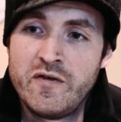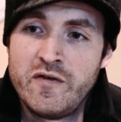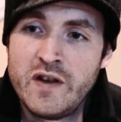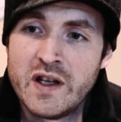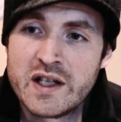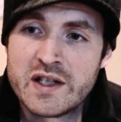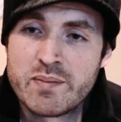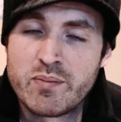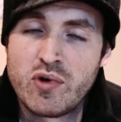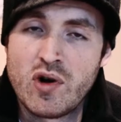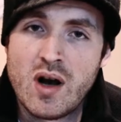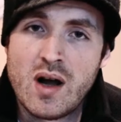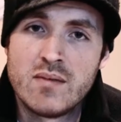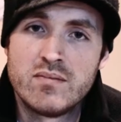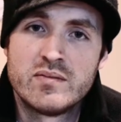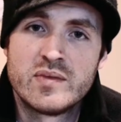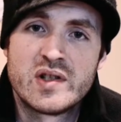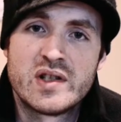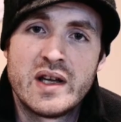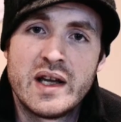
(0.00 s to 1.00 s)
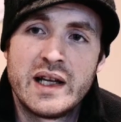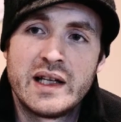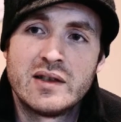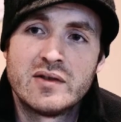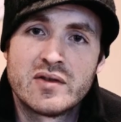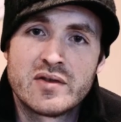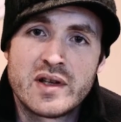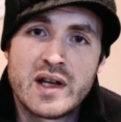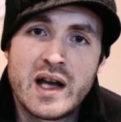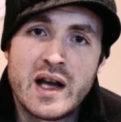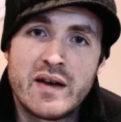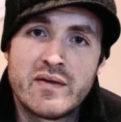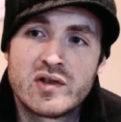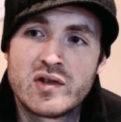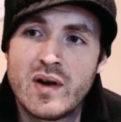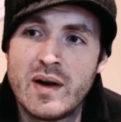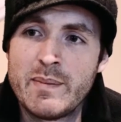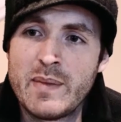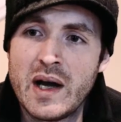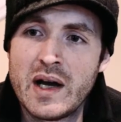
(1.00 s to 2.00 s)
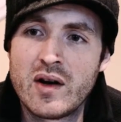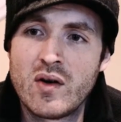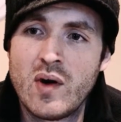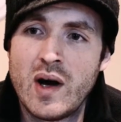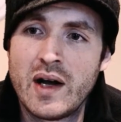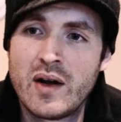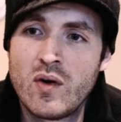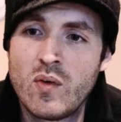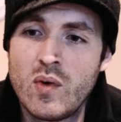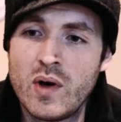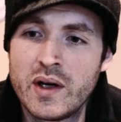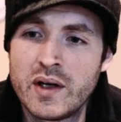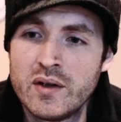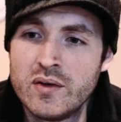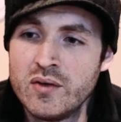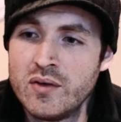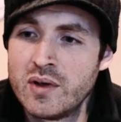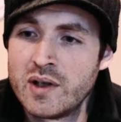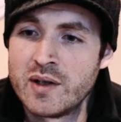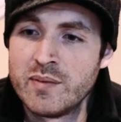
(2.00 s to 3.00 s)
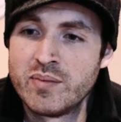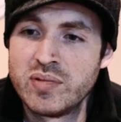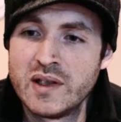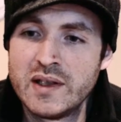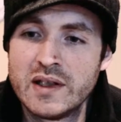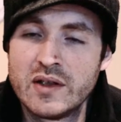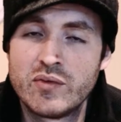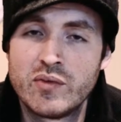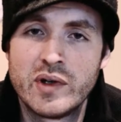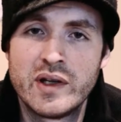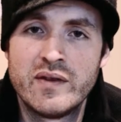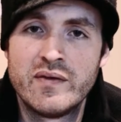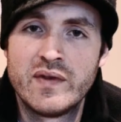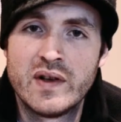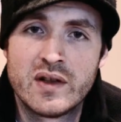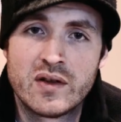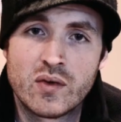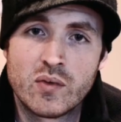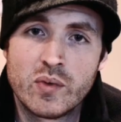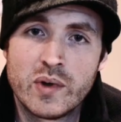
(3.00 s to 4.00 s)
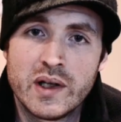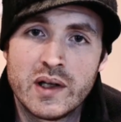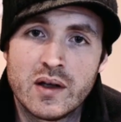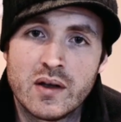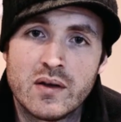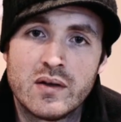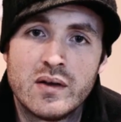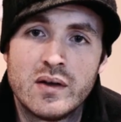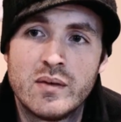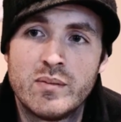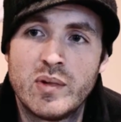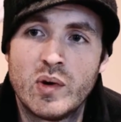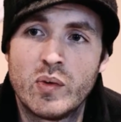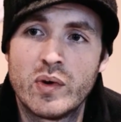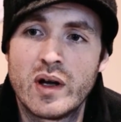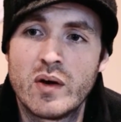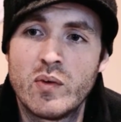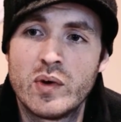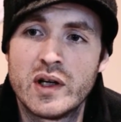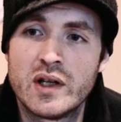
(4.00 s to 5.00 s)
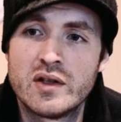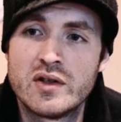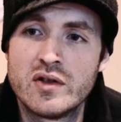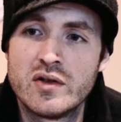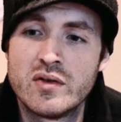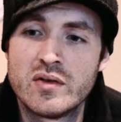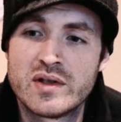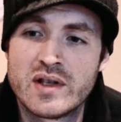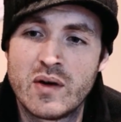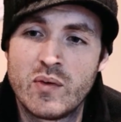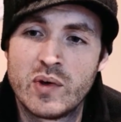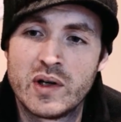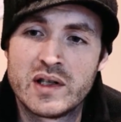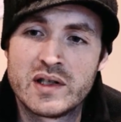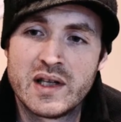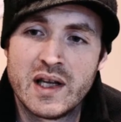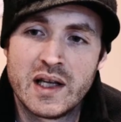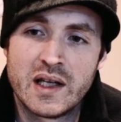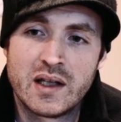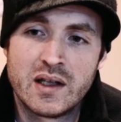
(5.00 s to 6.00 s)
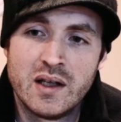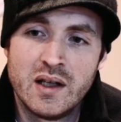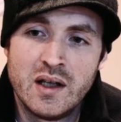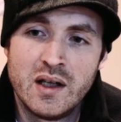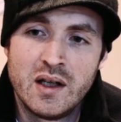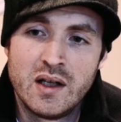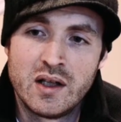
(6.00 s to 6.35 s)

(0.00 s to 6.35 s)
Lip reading: fix problems that anglers have. So, I mean, I don't want to completely reinvent the wheel, but what I want to do is I want to take,